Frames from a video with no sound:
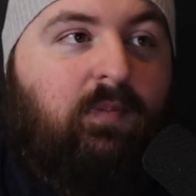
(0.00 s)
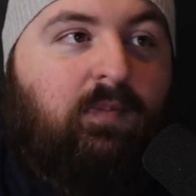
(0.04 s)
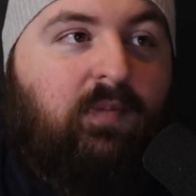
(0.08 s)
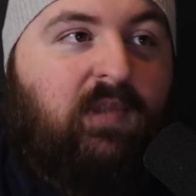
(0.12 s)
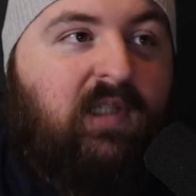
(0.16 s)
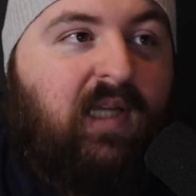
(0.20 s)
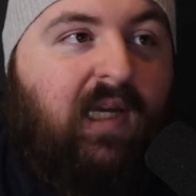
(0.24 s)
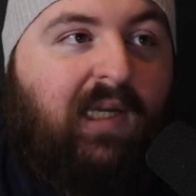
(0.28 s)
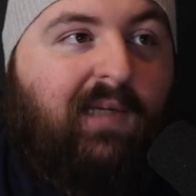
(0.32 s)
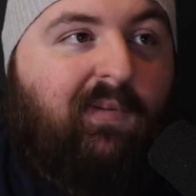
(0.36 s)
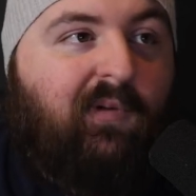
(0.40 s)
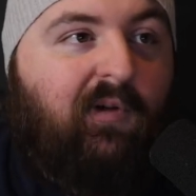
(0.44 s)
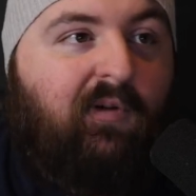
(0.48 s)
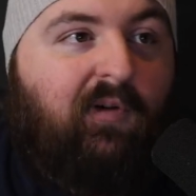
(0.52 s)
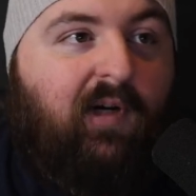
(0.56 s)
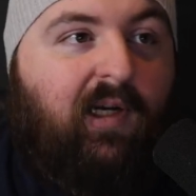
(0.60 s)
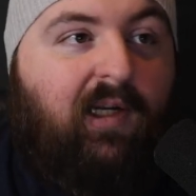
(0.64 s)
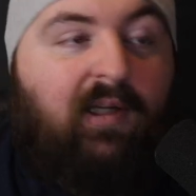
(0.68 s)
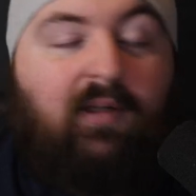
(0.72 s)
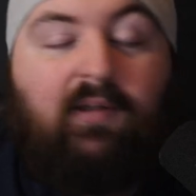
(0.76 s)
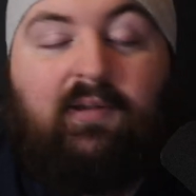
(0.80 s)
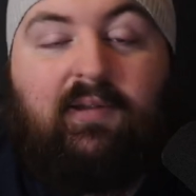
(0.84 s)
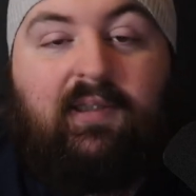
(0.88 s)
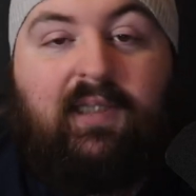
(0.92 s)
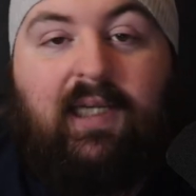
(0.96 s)
time it
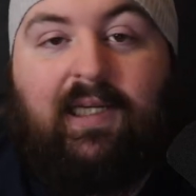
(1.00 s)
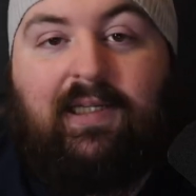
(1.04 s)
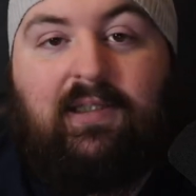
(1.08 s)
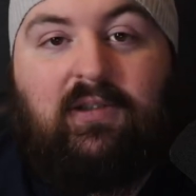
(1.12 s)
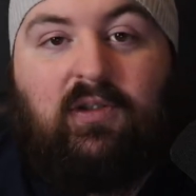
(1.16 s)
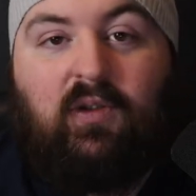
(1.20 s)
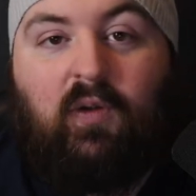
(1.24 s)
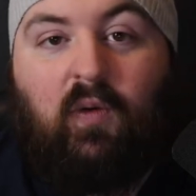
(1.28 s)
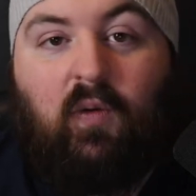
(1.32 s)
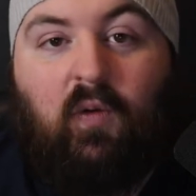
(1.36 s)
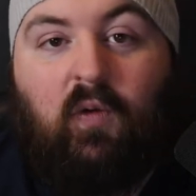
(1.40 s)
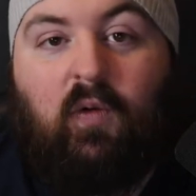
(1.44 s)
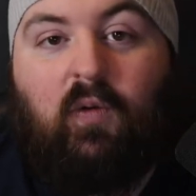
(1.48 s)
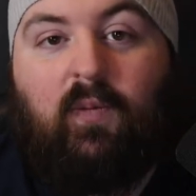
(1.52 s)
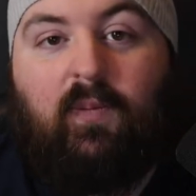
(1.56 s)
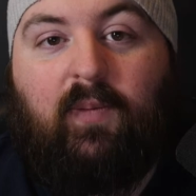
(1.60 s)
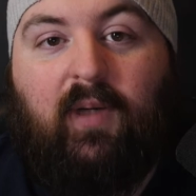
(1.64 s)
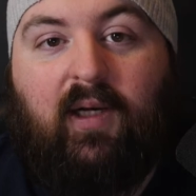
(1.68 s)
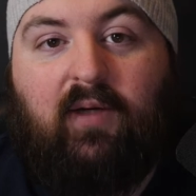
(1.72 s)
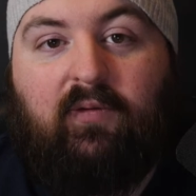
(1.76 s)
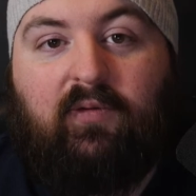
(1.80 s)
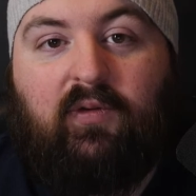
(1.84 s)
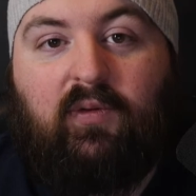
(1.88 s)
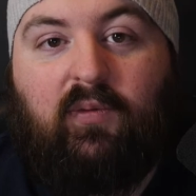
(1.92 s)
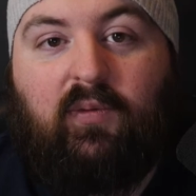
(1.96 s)
right, getting to go home
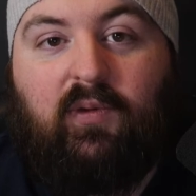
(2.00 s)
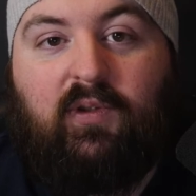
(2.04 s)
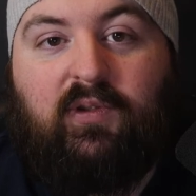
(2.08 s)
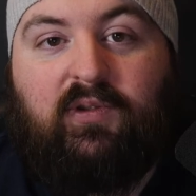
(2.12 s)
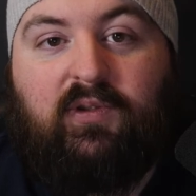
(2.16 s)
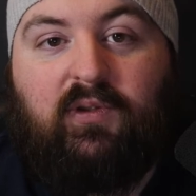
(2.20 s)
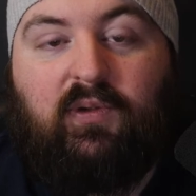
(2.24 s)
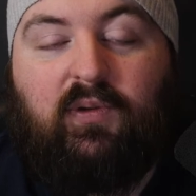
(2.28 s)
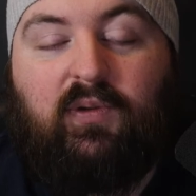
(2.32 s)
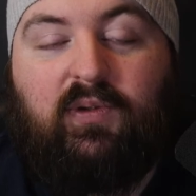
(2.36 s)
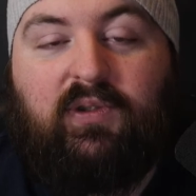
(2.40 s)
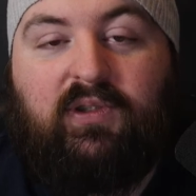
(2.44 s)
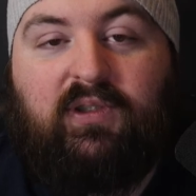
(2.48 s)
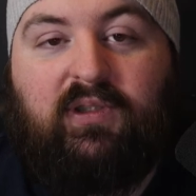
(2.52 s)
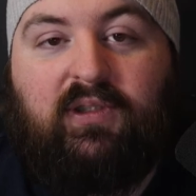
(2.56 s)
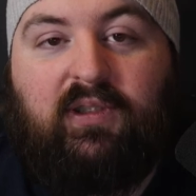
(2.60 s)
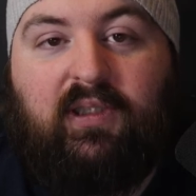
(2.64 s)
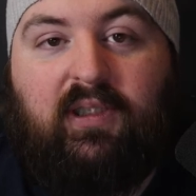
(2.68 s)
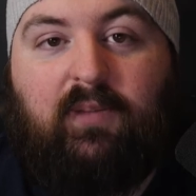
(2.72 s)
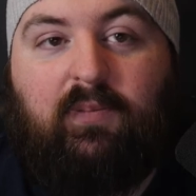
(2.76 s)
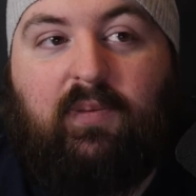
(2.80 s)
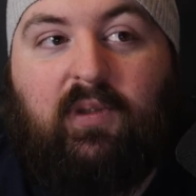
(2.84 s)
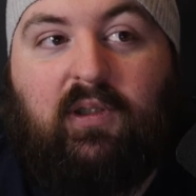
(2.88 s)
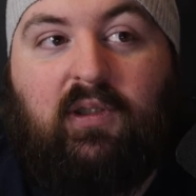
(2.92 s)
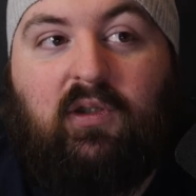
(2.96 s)
afterwards and go to
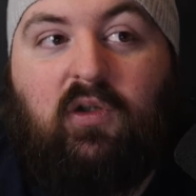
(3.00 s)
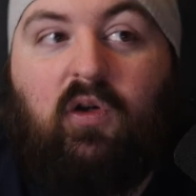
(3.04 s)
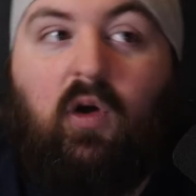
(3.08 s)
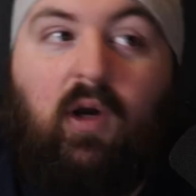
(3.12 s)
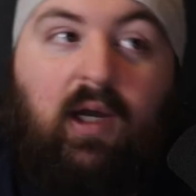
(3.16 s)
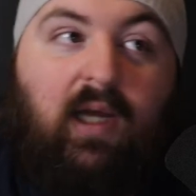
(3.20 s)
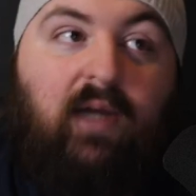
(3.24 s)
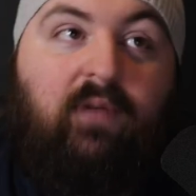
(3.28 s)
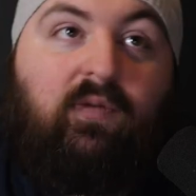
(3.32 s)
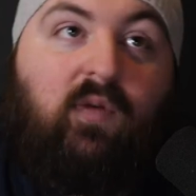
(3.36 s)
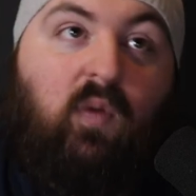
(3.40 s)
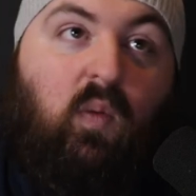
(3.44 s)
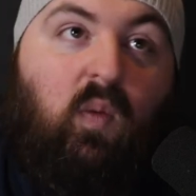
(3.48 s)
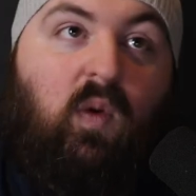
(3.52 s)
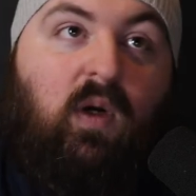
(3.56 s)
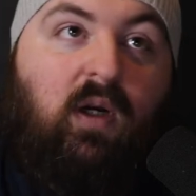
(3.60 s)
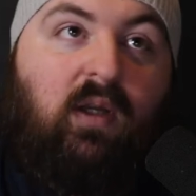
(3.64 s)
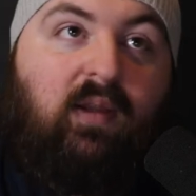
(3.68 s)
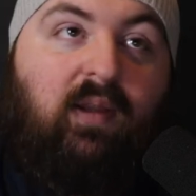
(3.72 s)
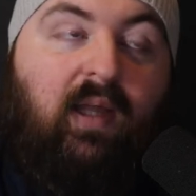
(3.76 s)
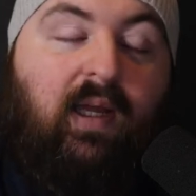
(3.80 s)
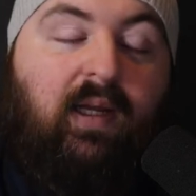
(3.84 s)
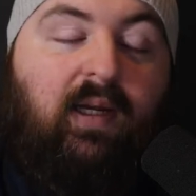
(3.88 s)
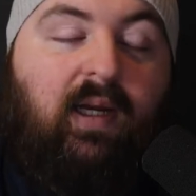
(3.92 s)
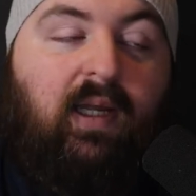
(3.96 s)
sleep and not have to work
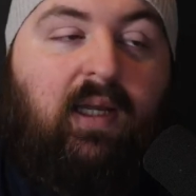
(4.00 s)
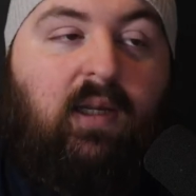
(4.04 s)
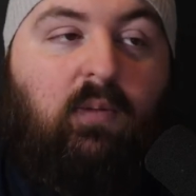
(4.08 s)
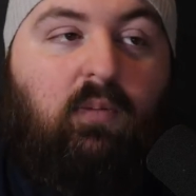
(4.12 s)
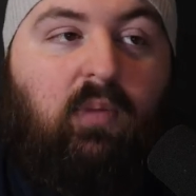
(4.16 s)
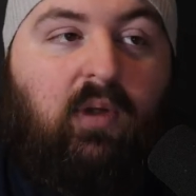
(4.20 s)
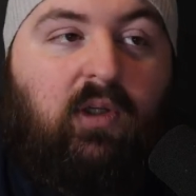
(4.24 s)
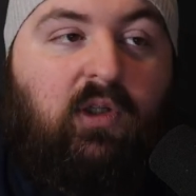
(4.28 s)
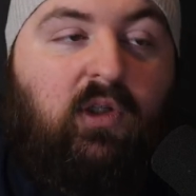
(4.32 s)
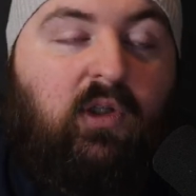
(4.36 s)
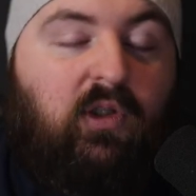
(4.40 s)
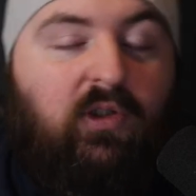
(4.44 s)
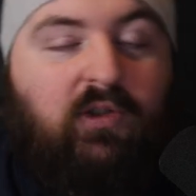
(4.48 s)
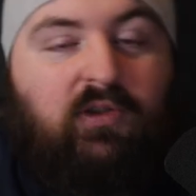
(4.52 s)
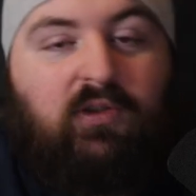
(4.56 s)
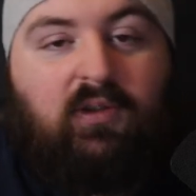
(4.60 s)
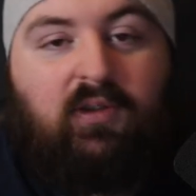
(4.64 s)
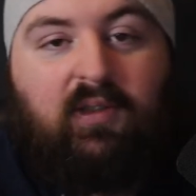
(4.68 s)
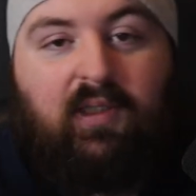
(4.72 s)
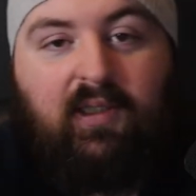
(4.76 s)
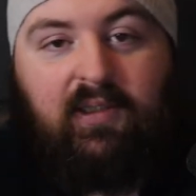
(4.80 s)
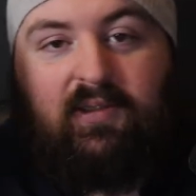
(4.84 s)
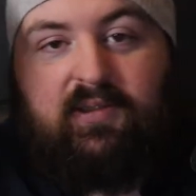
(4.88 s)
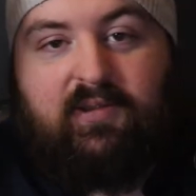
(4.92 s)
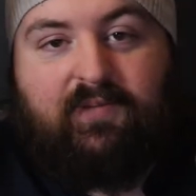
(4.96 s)
that night. But
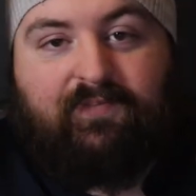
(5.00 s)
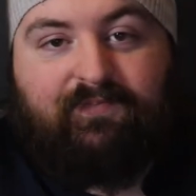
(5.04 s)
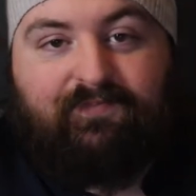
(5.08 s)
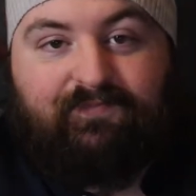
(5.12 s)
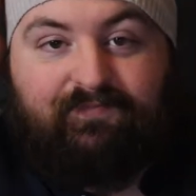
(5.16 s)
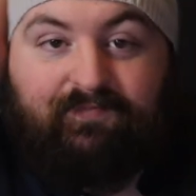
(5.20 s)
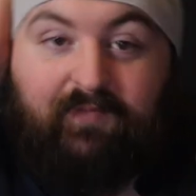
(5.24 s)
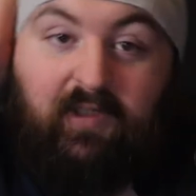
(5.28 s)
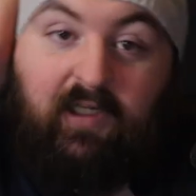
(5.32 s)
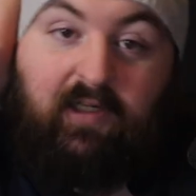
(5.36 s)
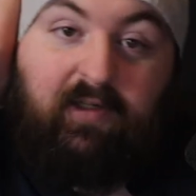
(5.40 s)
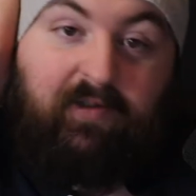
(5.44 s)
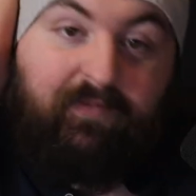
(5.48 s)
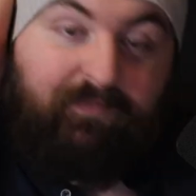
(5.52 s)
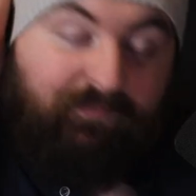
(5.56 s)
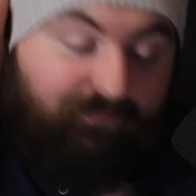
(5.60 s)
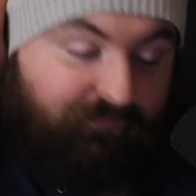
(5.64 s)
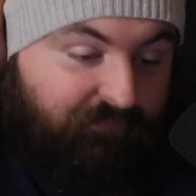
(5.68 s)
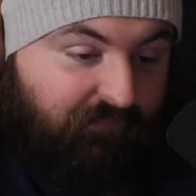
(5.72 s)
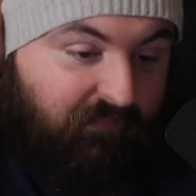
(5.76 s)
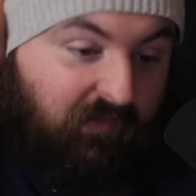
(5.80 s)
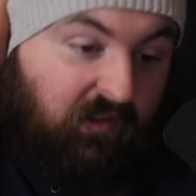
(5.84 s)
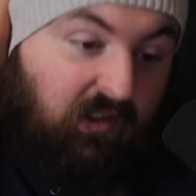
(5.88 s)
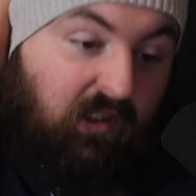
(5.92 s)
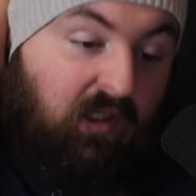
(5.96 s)
usually it's, you know,
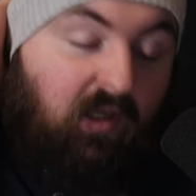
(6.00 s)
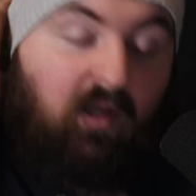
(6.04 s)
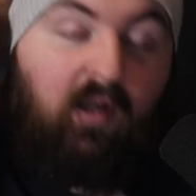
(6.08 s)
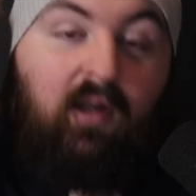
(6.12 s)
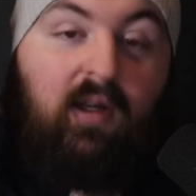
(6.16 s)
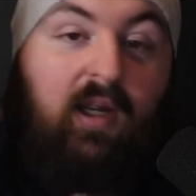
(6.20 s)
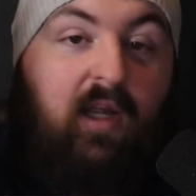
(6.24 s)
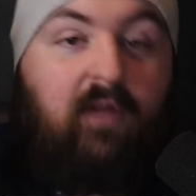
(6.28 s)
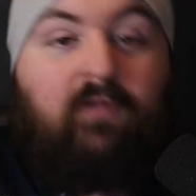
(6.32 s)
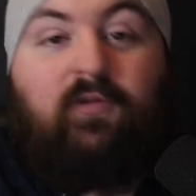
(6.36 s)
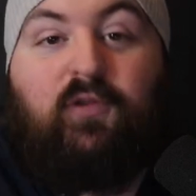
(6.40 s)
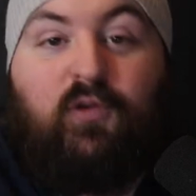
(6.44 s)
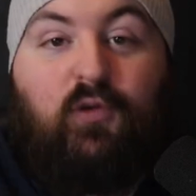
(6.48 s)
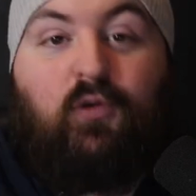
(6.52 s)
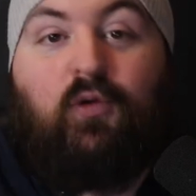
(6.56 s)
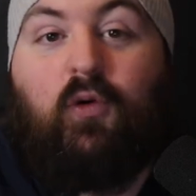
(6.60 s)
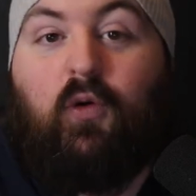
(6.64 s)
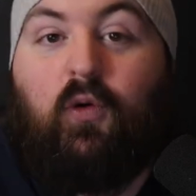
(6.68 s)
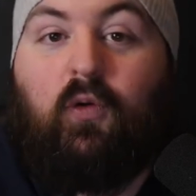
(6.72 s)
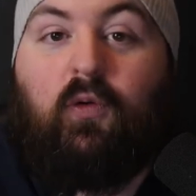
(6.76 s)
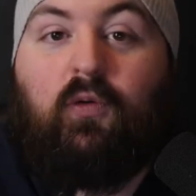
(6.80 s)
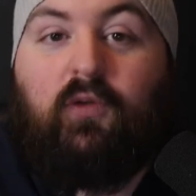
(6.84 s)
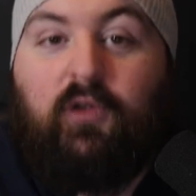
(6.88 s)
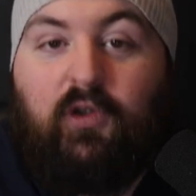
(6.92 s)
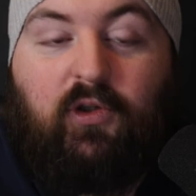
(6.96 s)
if you
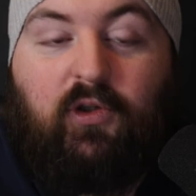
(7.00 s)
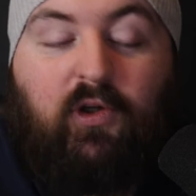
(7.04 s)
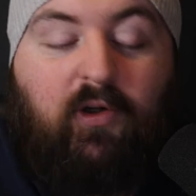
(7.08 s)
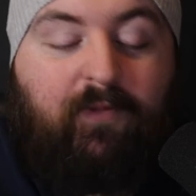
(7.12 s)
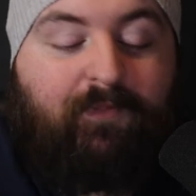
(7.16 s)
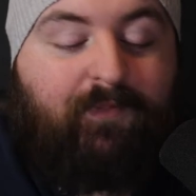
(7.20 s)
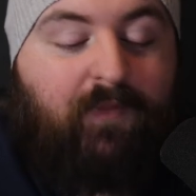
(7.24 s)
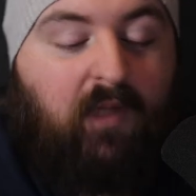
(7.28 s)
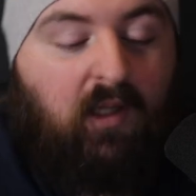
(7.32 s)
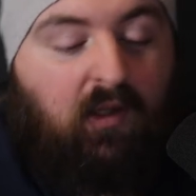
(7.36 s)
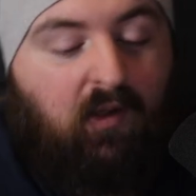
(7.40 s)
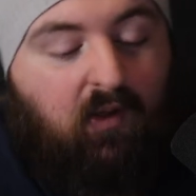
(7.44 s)
know, know.